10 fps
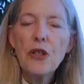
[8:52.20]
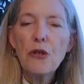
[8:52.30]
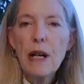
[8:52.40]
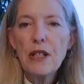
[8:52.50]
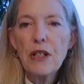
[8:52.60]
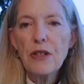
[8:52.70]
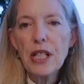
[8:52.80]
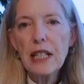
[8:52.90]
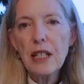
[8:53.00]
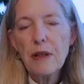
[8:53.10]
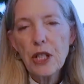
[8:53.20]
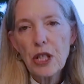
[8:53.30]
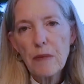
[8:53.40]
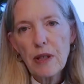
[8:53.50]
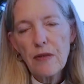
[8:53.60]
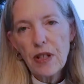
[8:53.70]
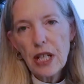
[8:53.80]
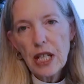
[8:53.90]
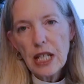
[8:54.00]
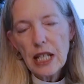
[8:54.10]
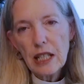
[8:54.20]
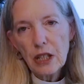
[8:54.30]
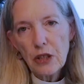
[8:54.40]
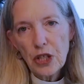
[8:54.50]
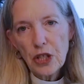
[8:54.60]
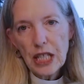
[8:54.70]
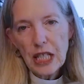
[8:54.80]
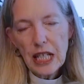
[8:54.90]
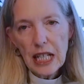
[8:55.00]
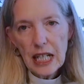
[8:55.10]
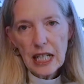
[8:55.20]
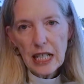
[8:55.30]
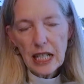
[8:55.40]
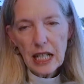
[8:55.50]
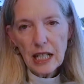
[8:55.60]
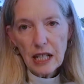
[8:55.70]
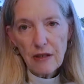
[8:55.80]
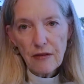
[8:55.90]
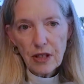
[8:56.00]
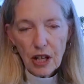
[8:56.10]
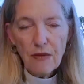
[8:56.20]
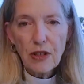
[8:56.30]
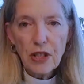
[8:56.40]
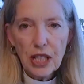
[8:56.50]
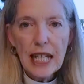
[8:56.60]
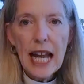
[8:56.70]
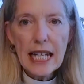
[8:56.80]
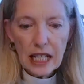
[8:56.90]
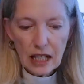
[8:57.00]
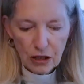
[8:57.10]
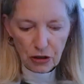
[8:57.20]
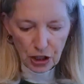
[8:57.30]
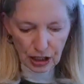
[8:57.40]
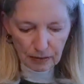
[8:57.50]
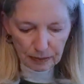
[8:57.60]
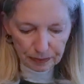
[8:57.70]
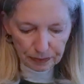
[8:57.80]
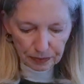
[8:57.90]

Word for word: through Rancho Cielo in terms of inclusion and uh, di diversity and inclusion.